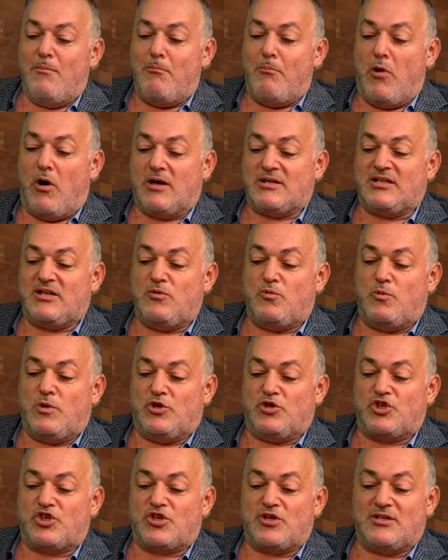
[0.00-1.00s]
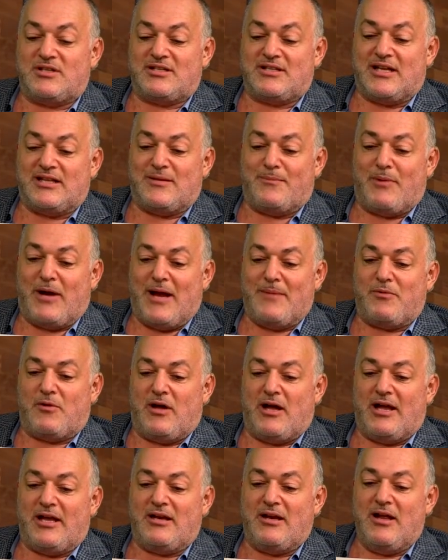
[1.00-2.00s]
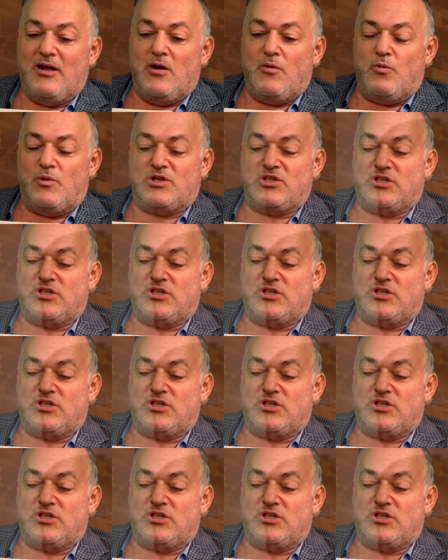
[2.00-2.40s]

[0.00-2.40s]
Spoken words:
Martin Wilshire, said the pipeline was